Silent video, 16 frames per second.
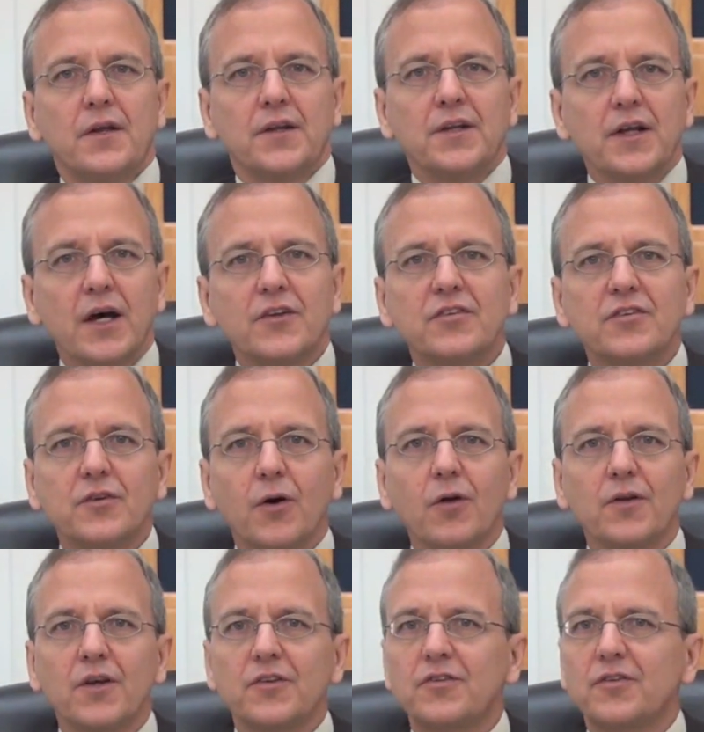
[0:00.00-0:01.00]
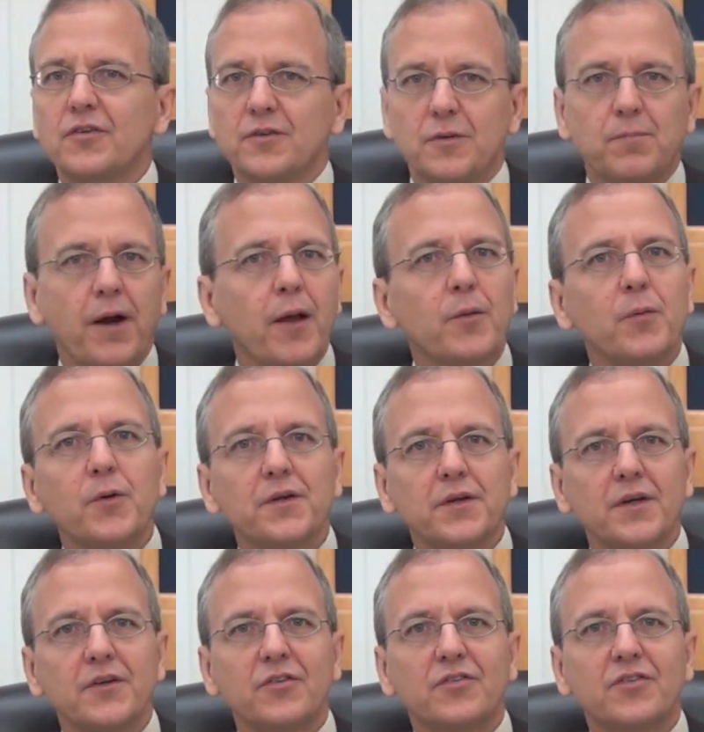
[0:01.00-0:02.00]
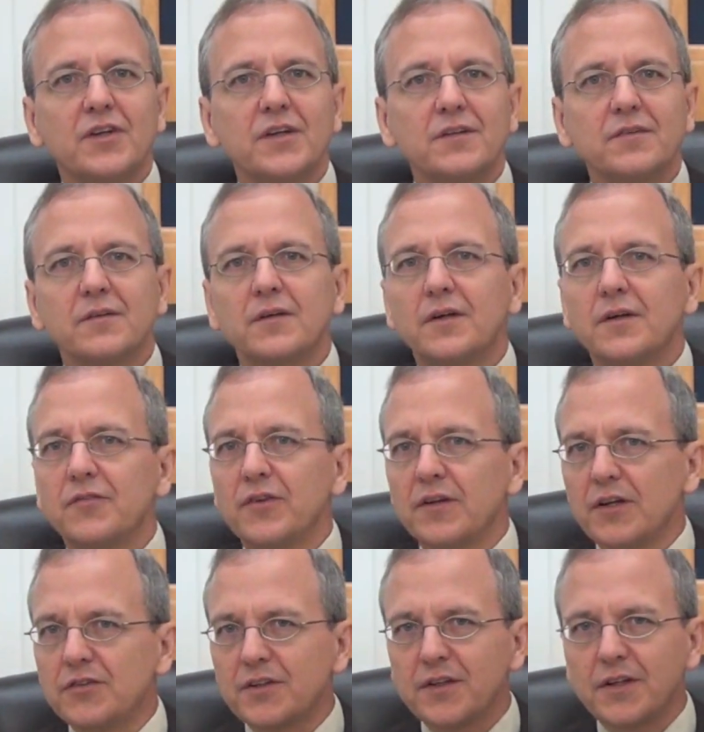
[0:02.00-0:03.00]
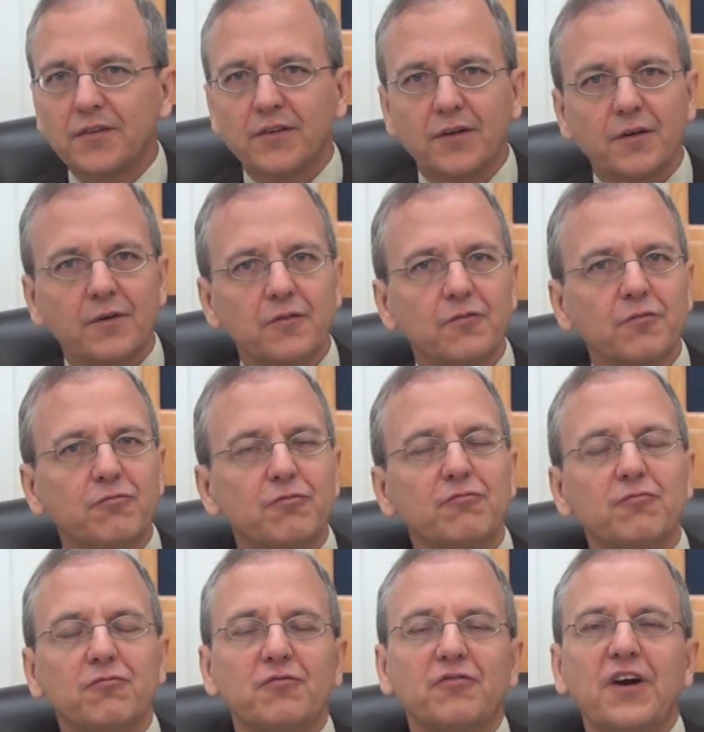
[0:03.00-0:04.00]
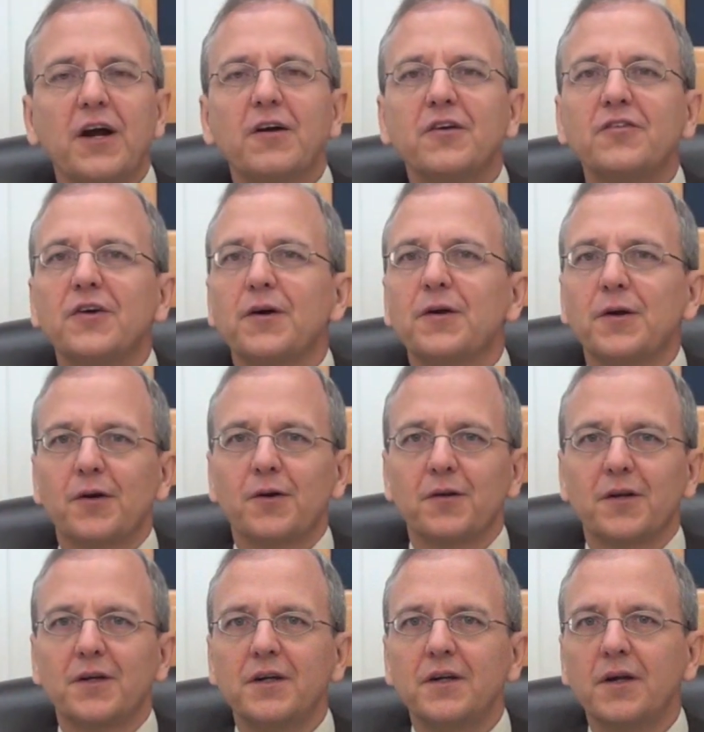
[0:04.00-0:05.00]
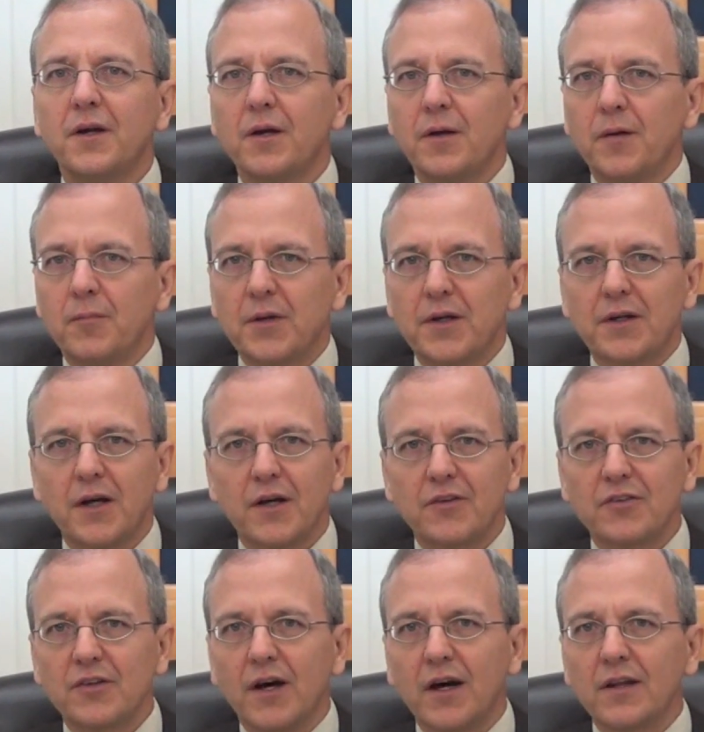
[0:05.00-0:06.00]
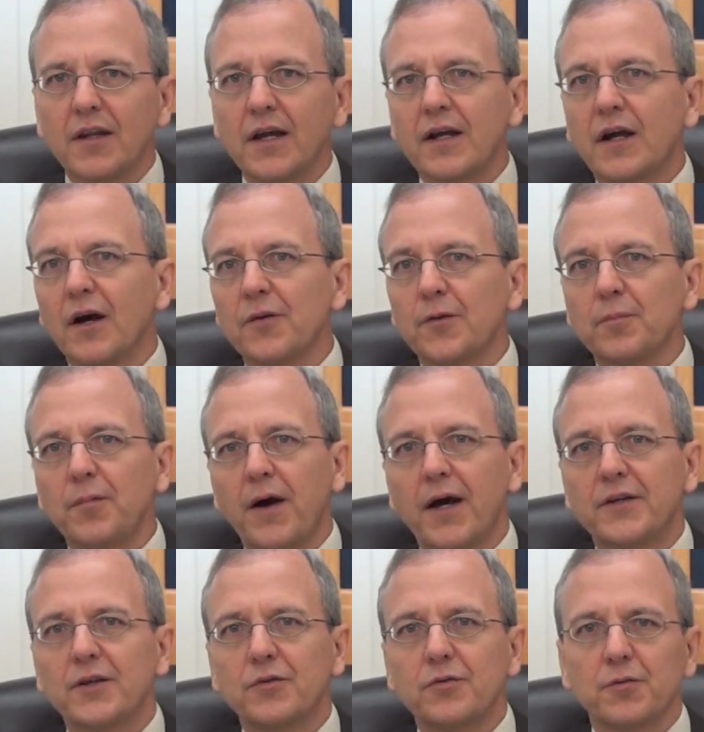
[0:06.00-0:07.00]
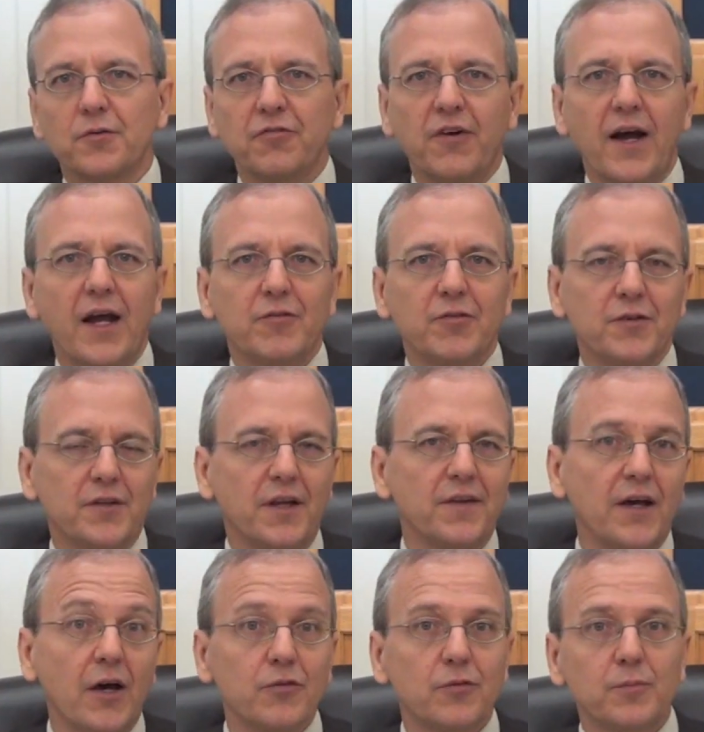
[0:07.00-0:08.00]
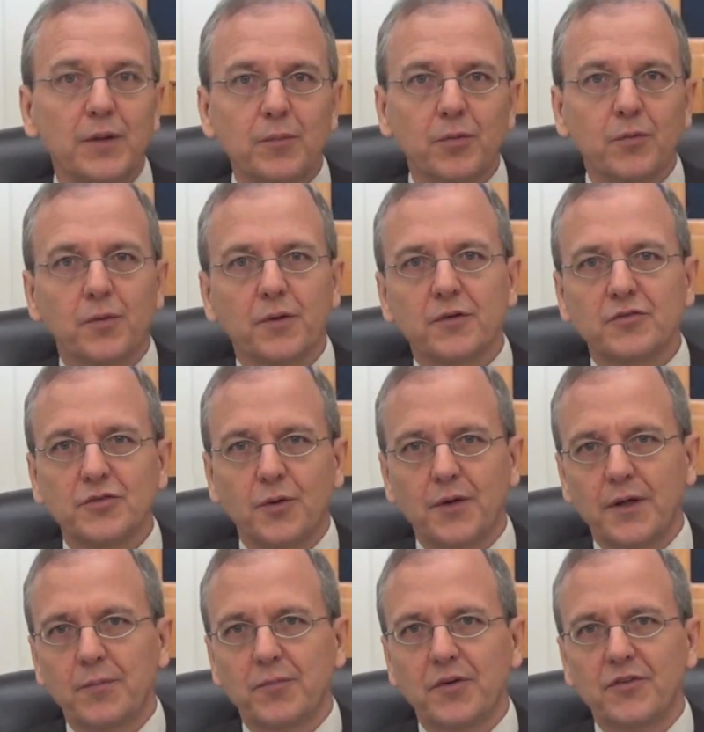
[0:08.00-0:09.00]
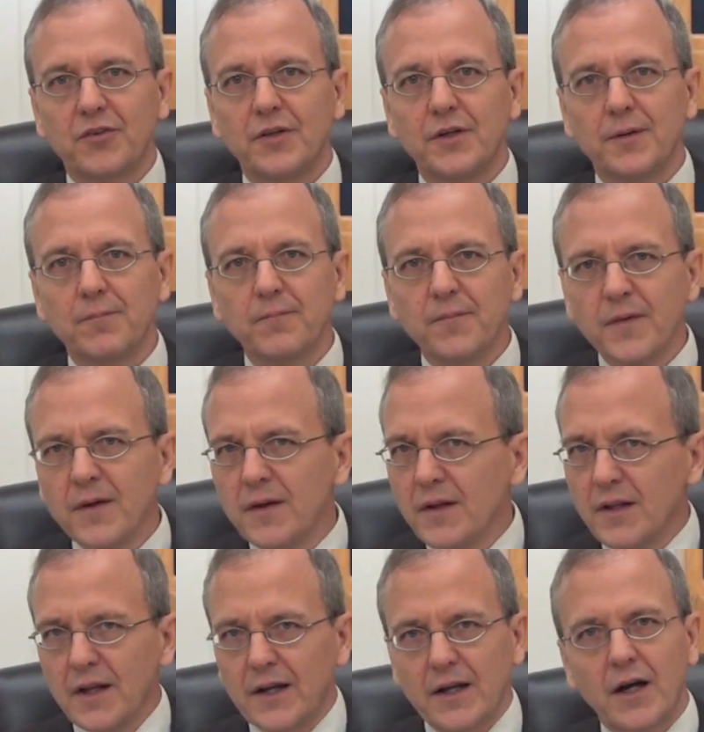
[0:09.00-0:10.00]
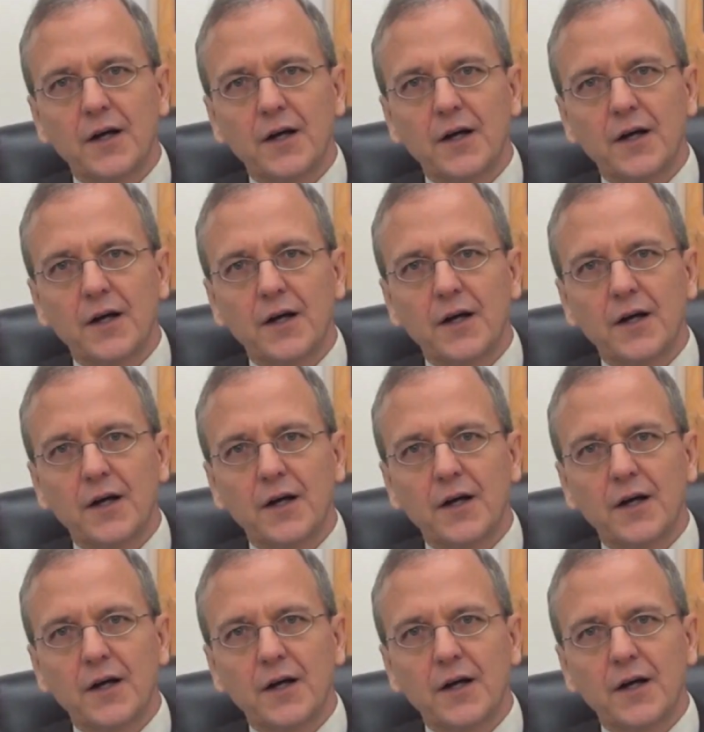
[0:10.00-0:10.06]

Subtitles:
The nuns told us you probably wouldn't get a seat unless you get there very, very early, because unlike other pontiffs where 5,000 or 10,000 people were showing up to see him, like